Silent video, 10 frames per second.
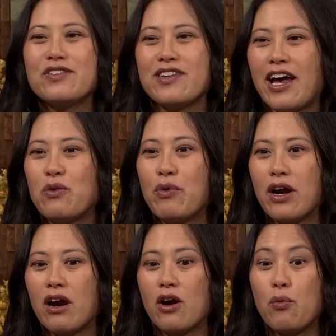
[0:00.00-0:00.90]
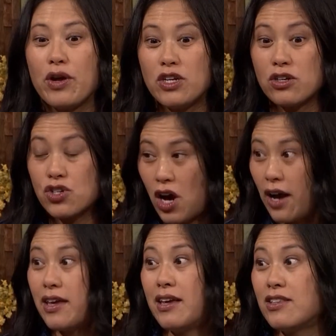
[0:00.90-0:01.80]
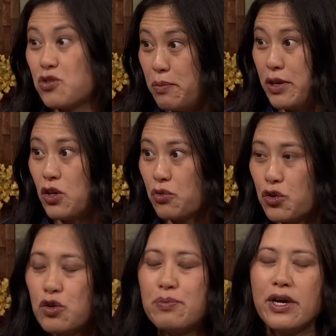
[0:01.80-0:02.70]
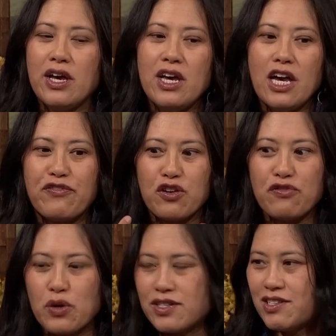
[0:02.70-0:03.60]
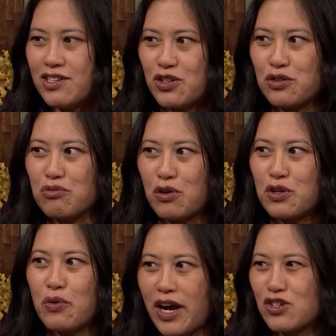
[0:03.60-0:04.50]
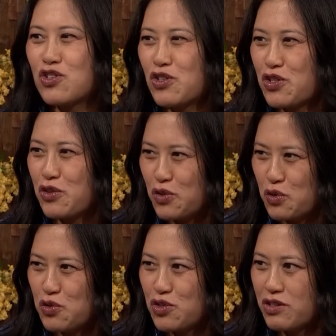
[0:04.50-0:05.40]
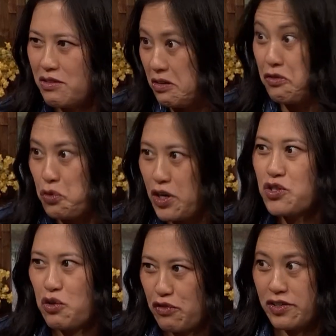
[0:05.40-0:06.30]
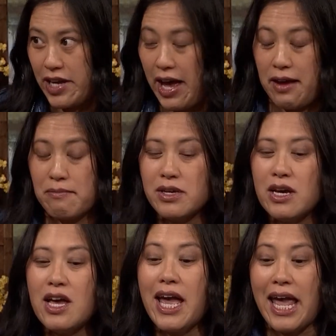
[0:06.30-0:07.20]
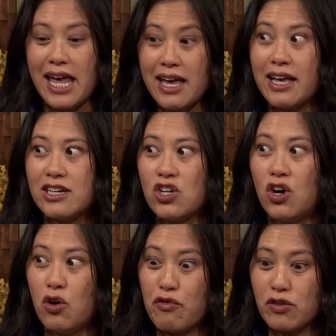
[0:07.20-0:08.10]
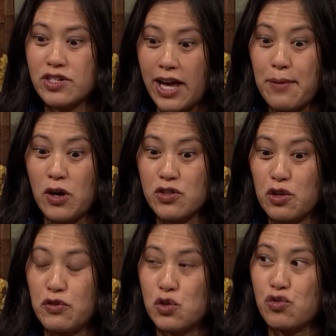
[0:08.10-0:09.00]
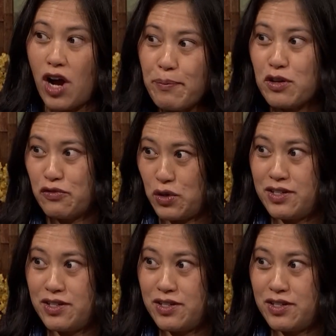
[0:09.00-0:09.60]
side where when you're talking to a big group, if your voice is in your throat, you actually start to lose your voice over time. And over time, also, if you drop your voice